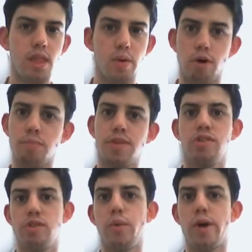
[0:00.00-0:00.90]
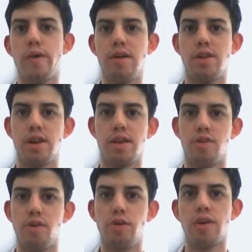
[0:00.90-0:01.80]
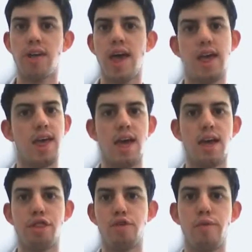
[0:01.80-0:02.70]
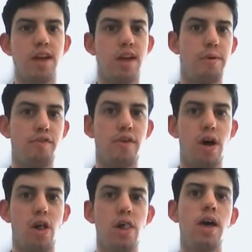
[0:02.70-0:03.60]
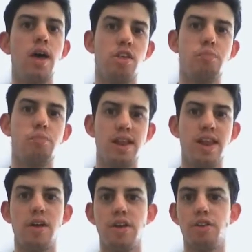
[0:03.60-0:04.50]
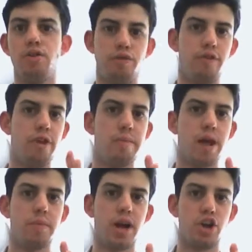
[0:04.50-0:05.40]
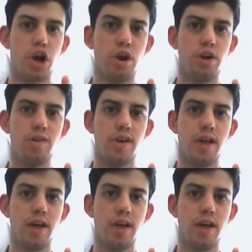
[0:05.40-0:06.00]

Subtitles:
Well, this is the way around it. So you can take a 3GB file, split it down into 50MB chunks,